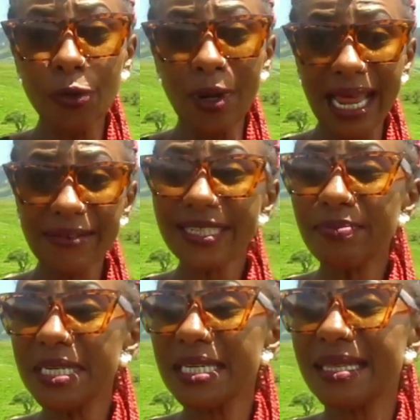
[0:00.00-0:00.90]
You love
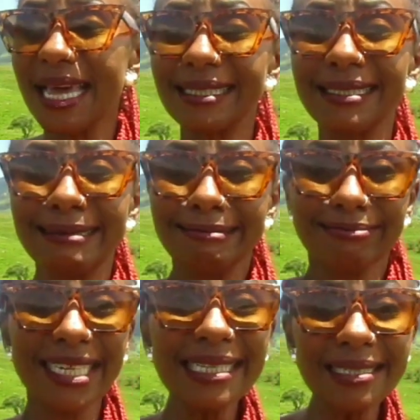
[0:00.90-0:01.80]
somebody that
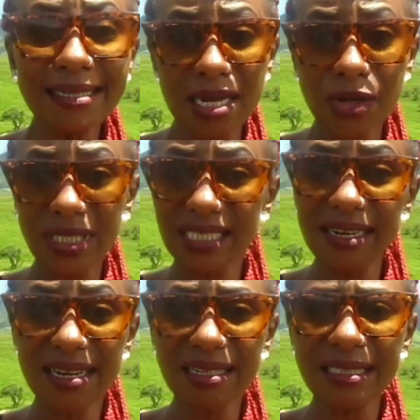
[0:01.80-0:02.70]
isn't in your
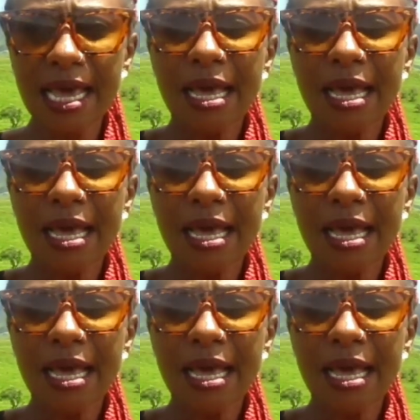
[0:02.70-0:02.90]
circles.